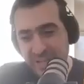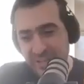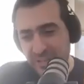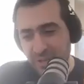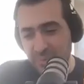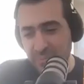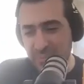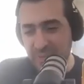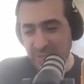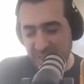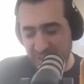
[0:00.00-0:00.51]

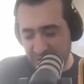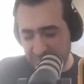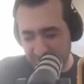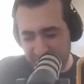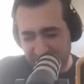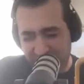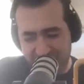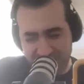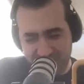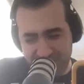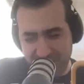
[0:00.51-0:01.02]
don't believe
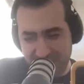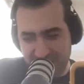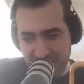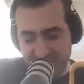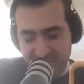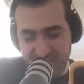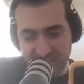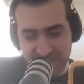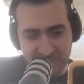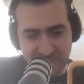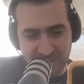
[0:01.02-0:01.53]
that
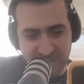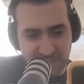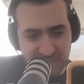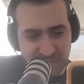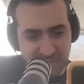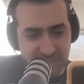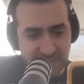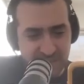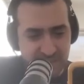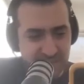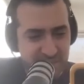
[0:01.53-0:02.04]

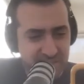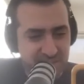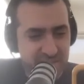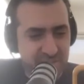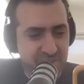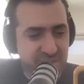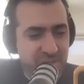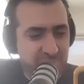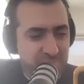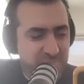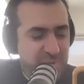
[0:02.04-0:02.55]

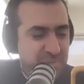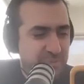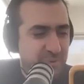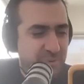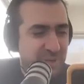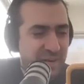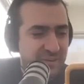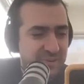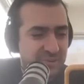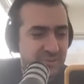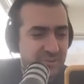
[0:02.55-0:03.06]
the people
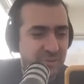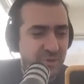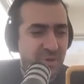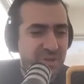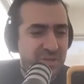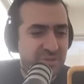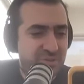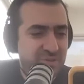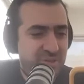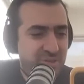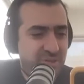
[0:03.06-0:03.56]
are not
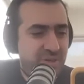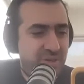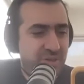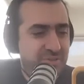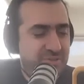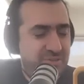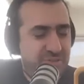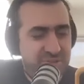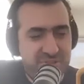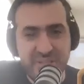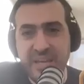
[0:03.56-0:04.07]
going to the
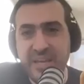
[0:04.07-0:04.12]
concerts.